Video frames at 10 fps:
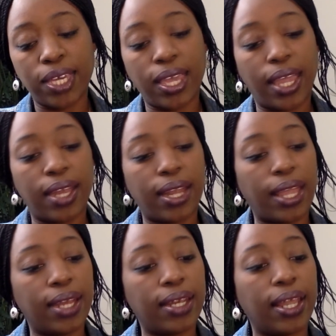me,
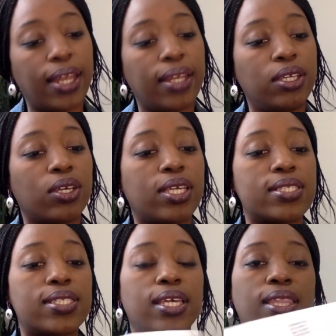and you
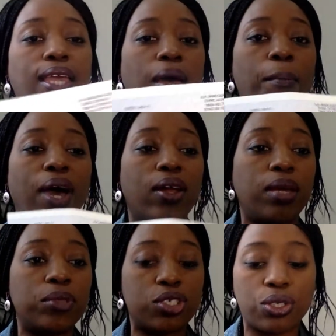can see the amount.
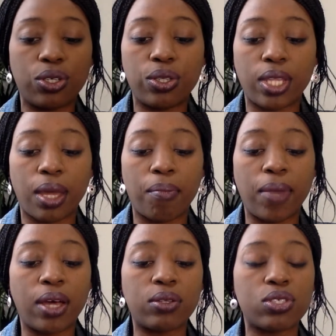Let me show you the
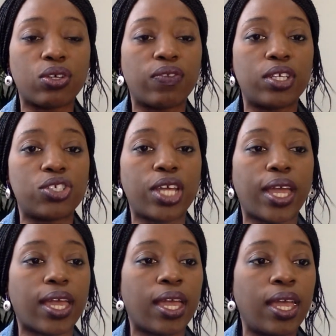amount of the
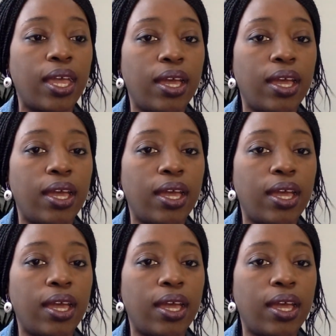check